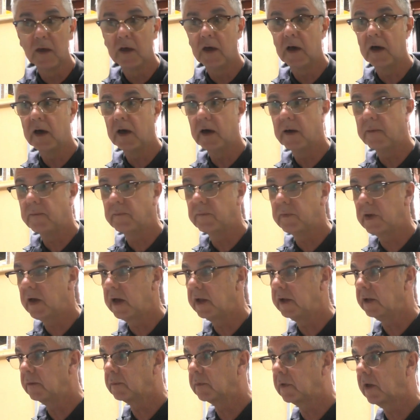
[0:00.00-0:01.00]

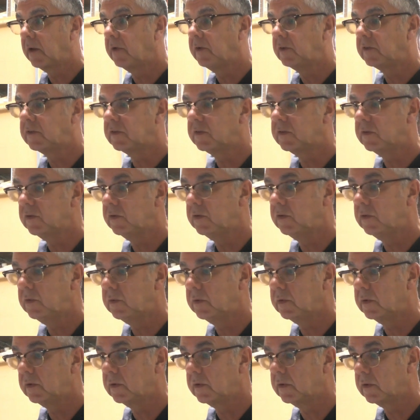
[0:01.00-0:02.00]
and I'm going
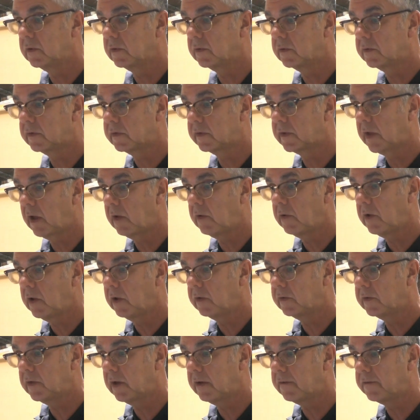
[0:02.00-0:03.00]
to
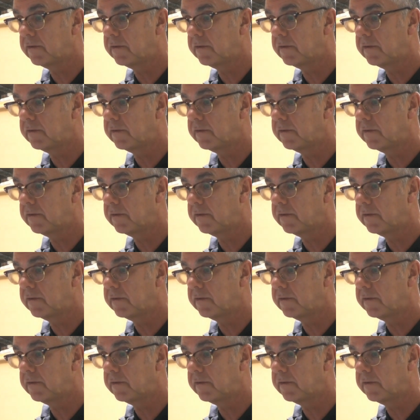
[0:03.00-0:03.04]
download that